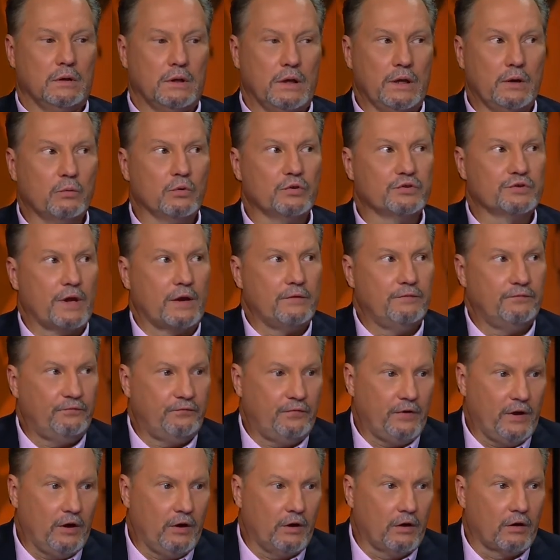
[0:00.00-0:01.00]
It was a
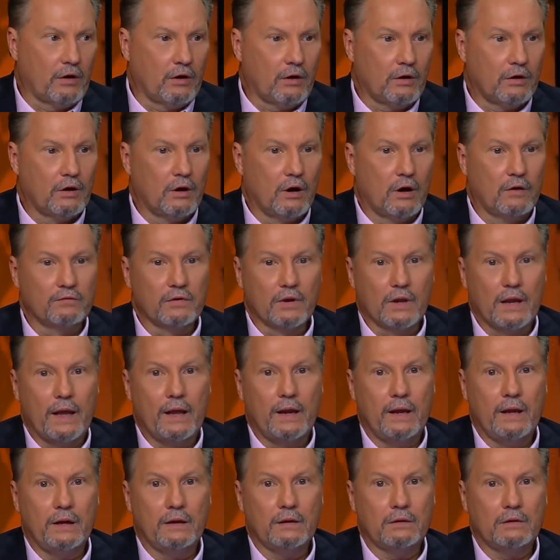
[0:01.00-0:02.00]
fear of
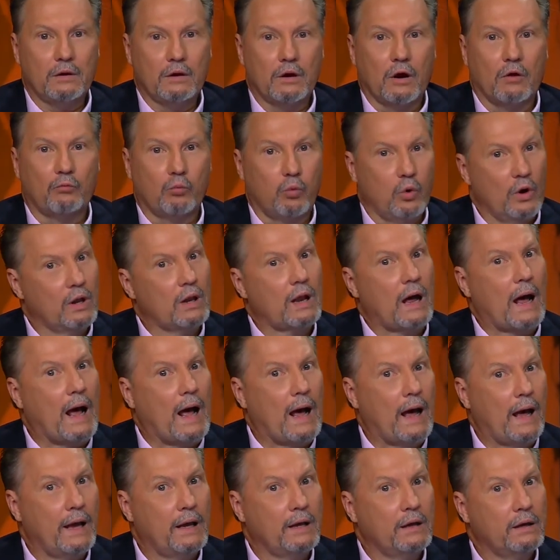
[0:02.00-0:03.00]
will
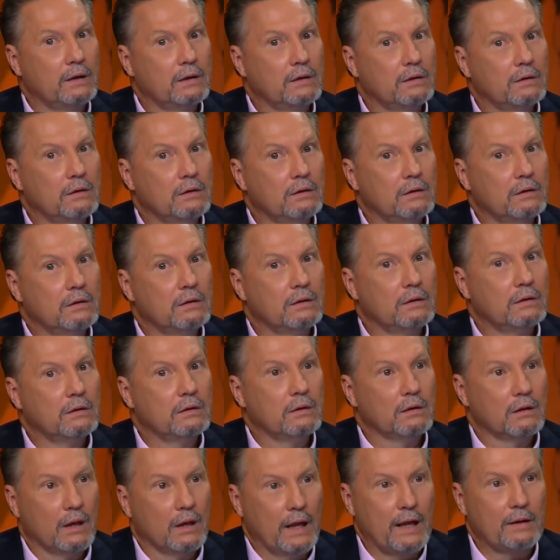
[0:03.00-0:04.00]
I
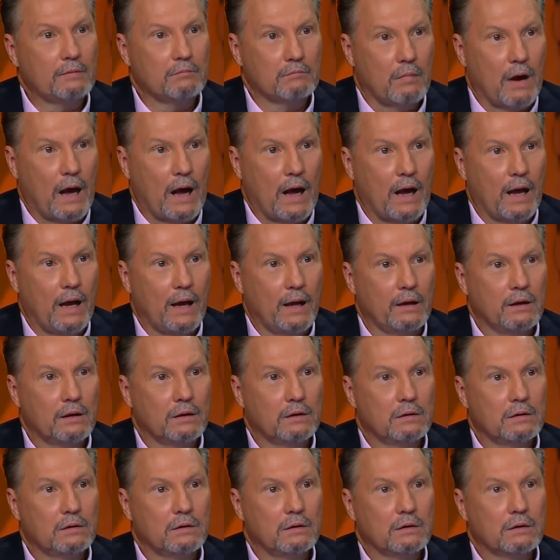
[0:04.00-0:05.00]
let my
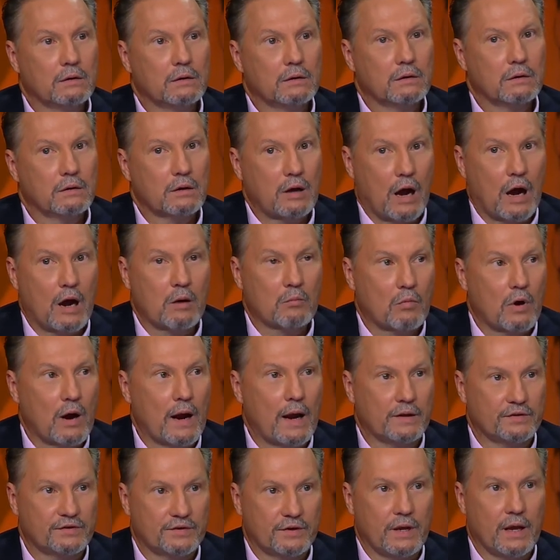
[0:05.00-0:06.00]

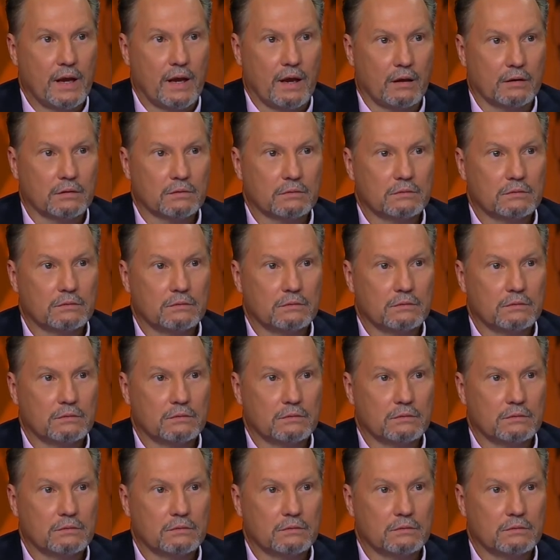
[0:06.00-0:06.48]
comrades down?